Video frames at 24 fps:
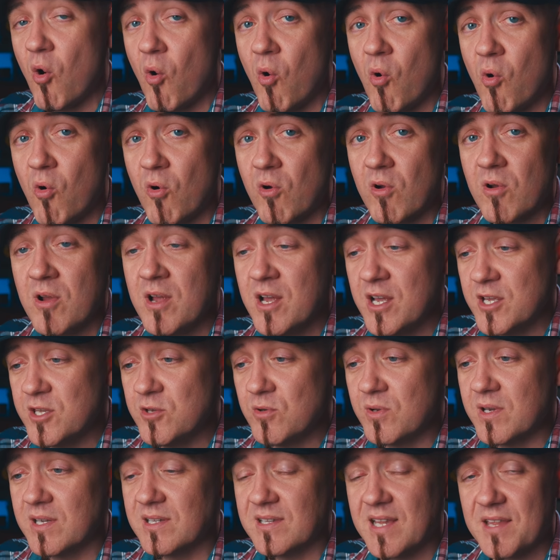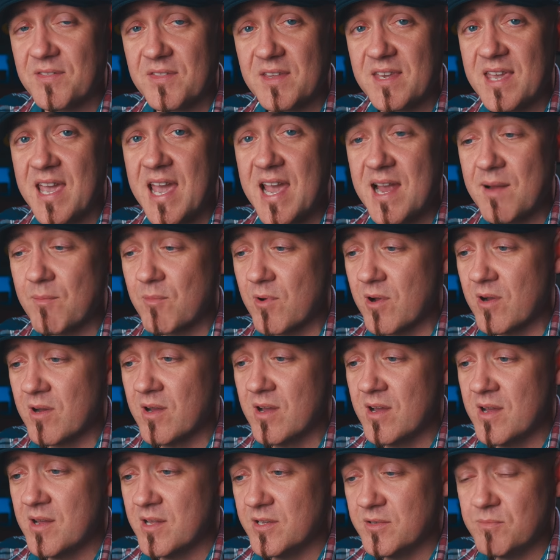Or you can let the camera
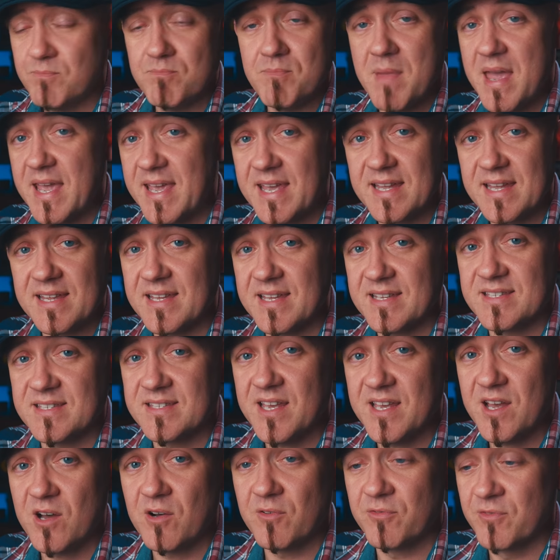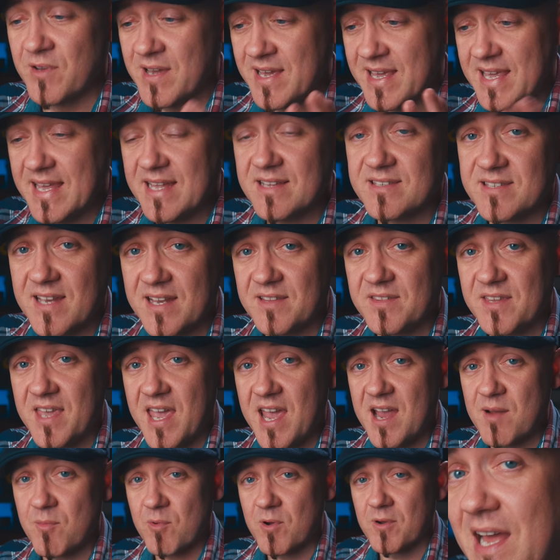make it itself inside the
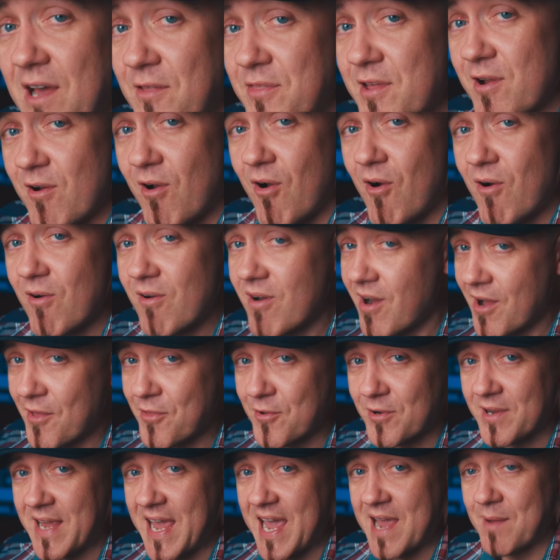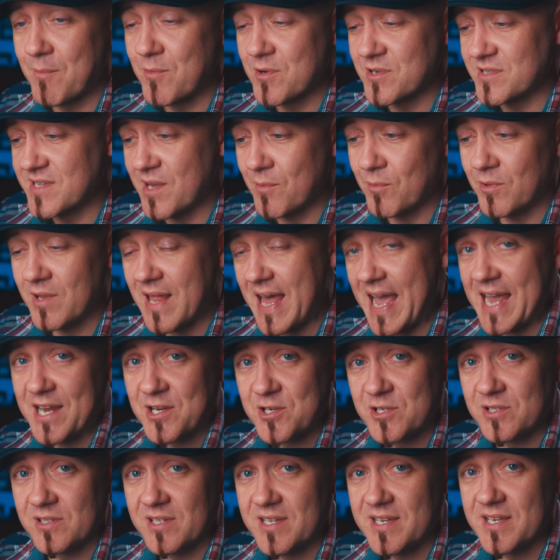camera. Now, there are other cameras that will
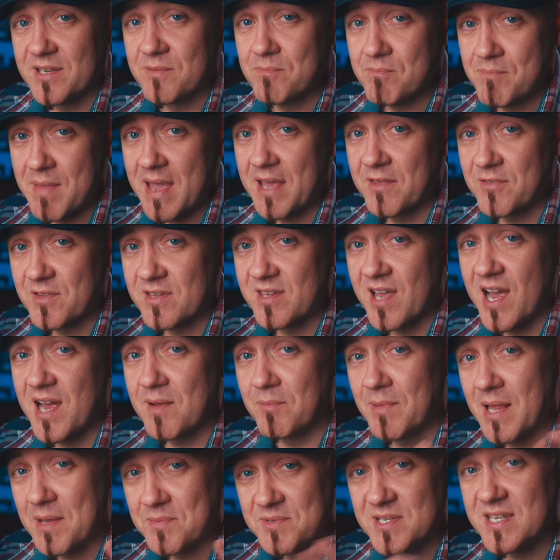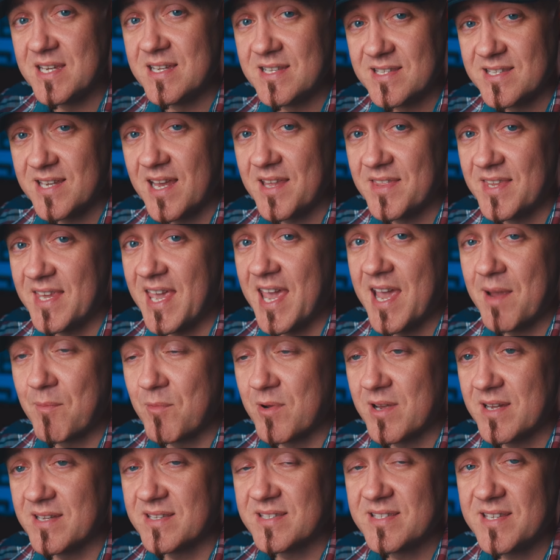actually make the time lapse inside the
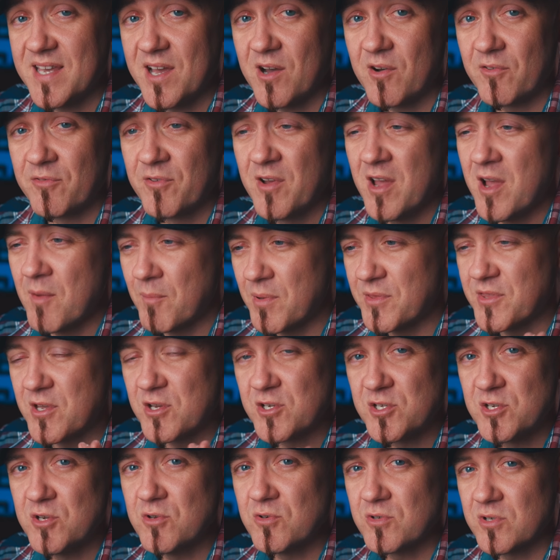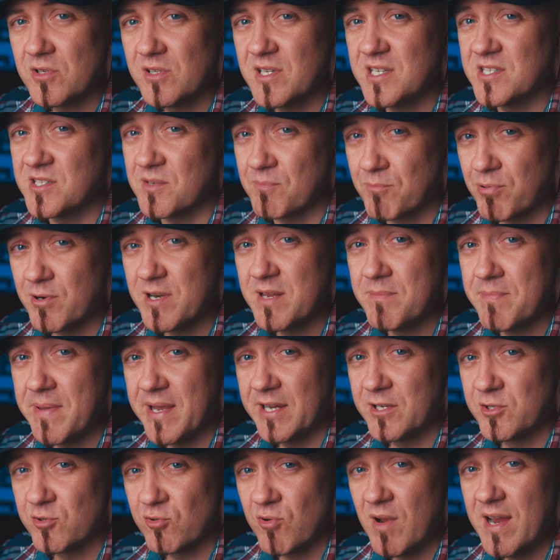camera itself, but there's usually some pretty
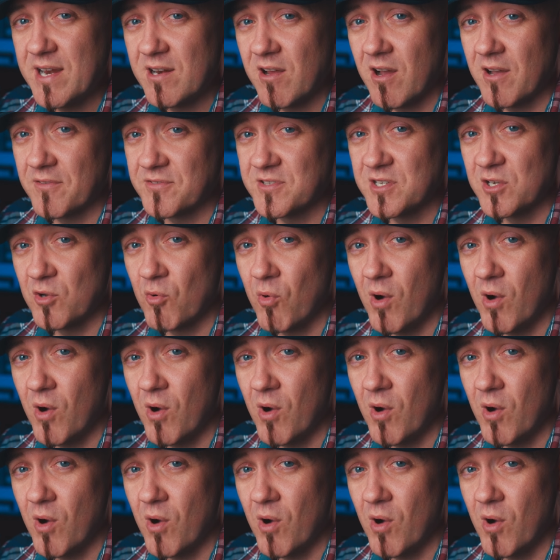big trade-offs in